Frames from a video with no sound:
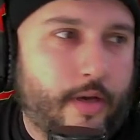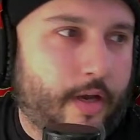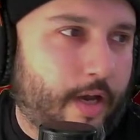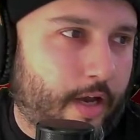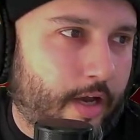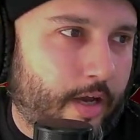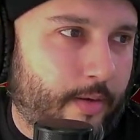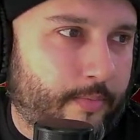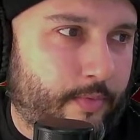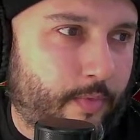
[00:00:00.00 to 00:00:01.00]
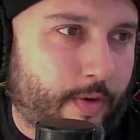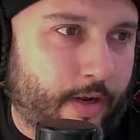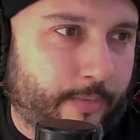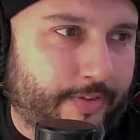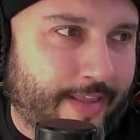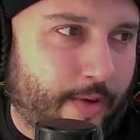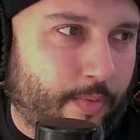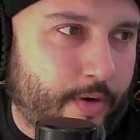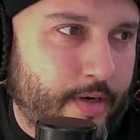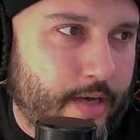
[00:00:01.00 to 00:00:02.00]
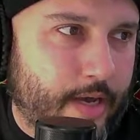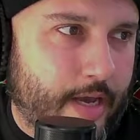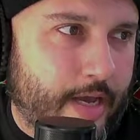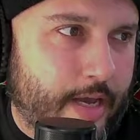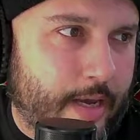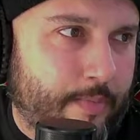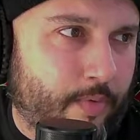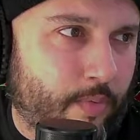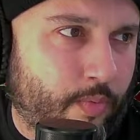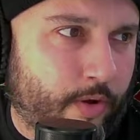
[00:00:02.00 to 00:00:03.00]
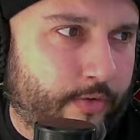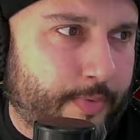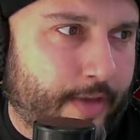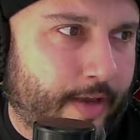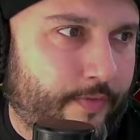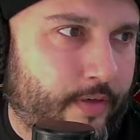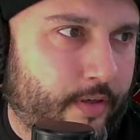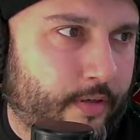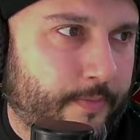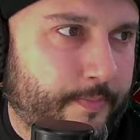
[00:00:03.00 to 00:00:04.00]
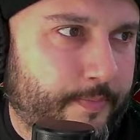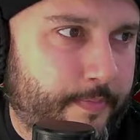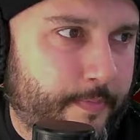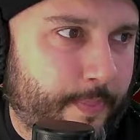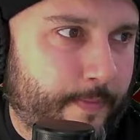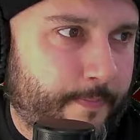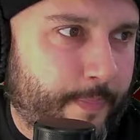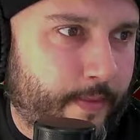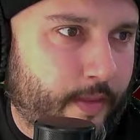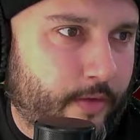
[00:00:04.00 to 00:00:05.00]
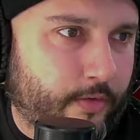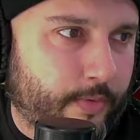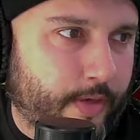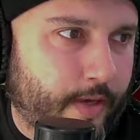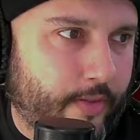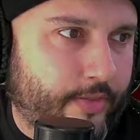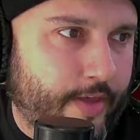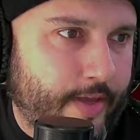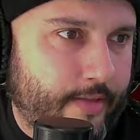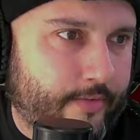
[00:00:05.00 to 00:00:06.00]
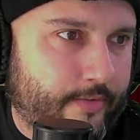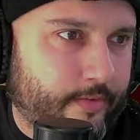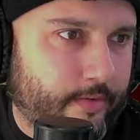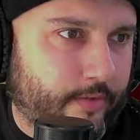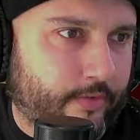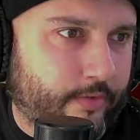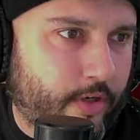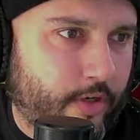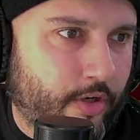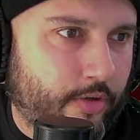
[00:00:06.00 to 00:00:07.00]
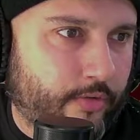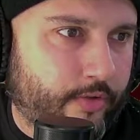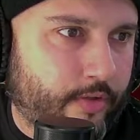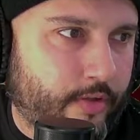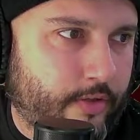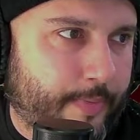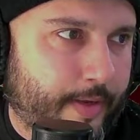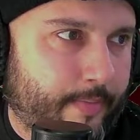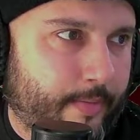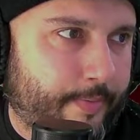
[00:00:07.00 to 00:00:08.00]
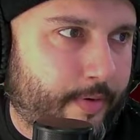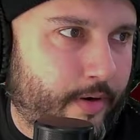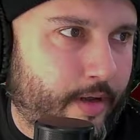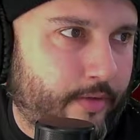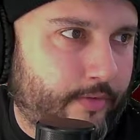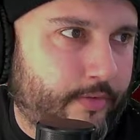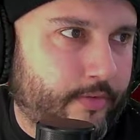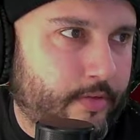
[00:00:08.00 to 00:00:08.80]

When it comes to that one, what else do we have here? So we had that. Close the Spider-Man part out.